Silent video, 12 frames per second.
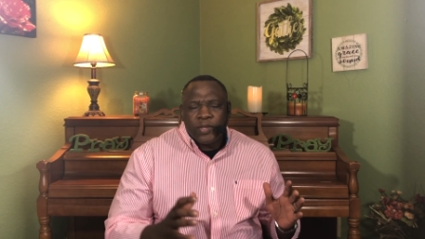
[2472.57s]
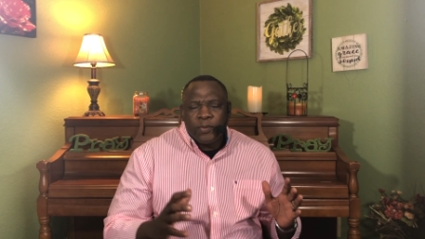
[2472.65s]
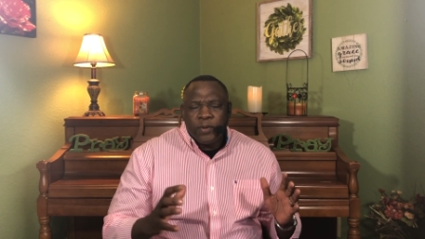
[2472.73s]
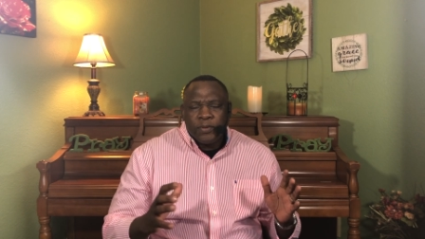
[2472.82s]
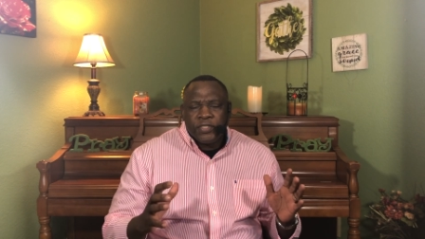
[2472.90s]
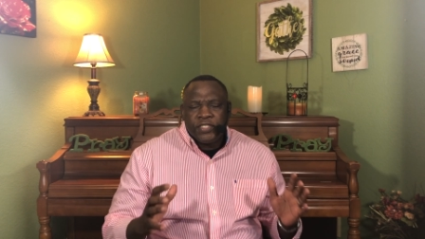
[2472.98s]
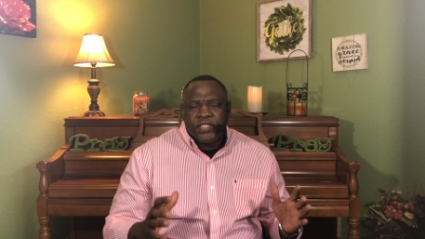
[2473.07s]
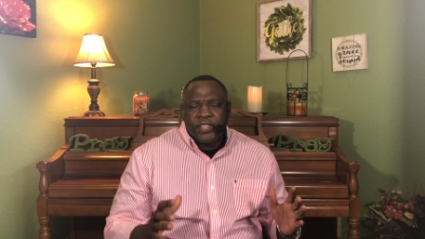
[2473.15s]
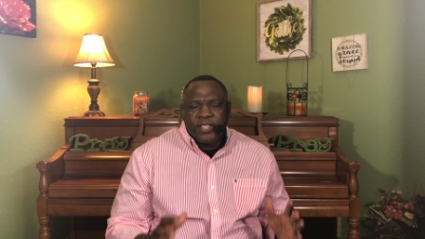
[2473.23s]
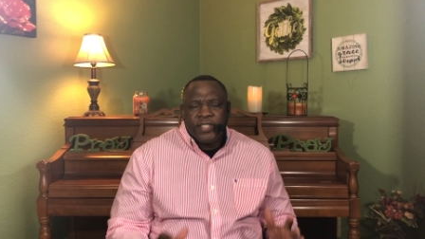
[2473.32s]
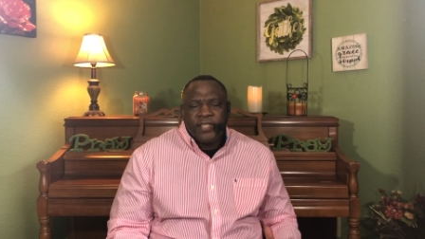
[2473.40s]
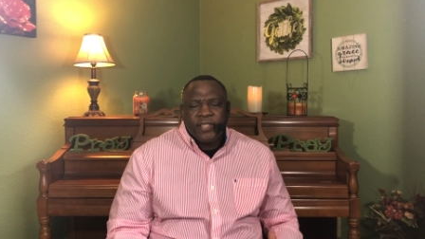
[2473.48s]
won't
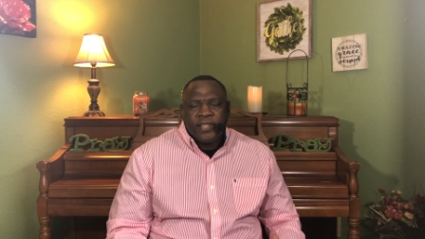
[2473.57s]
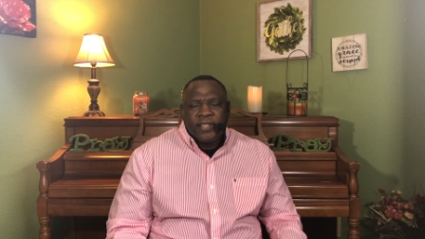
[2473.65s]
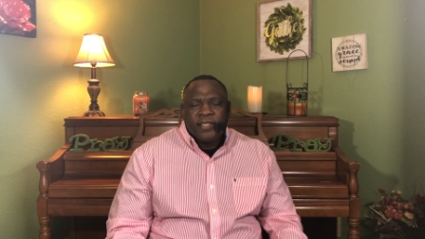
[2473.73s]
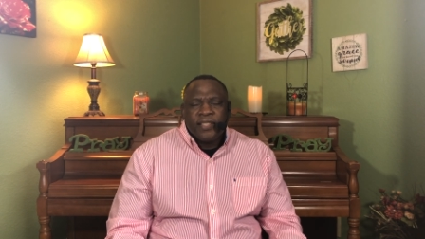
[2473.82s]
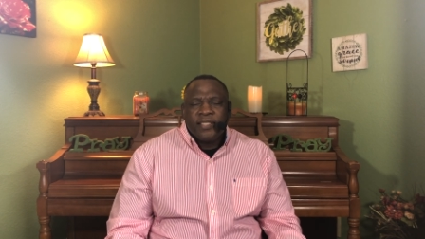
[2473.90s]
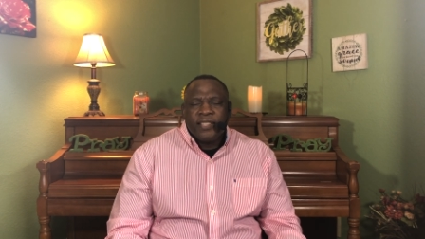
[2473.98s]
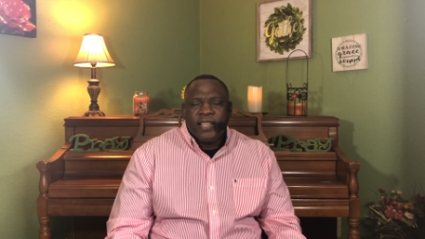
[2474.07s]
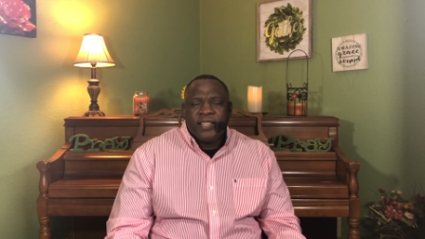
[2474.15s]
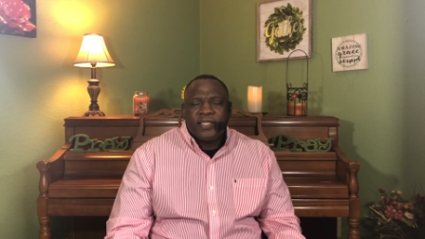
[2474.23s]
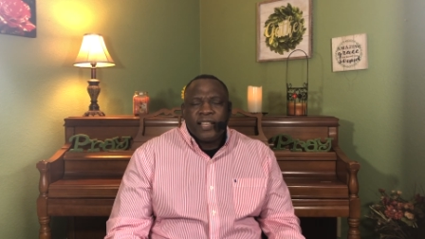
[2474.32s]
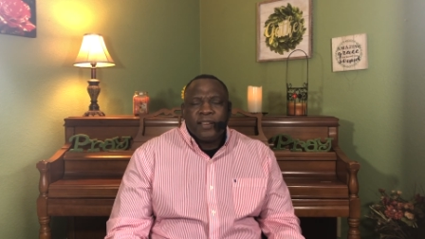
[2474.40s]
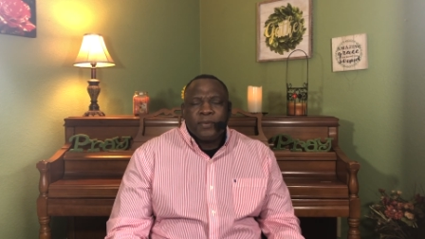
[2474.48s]
shun the
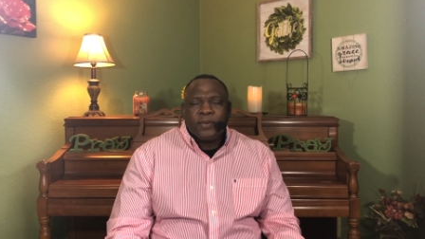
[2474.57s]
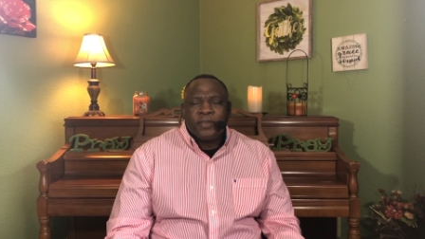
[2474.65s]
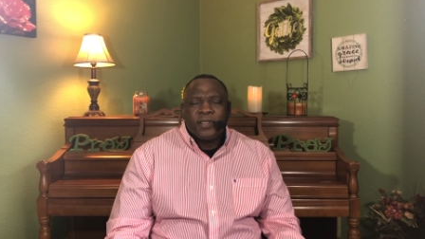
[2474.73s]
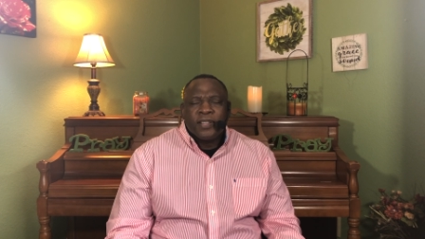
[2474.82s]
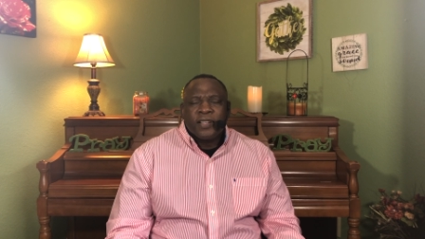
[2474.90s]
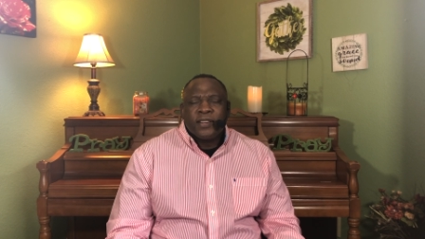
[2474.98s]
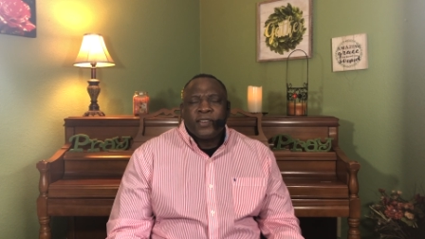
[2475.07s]
things that will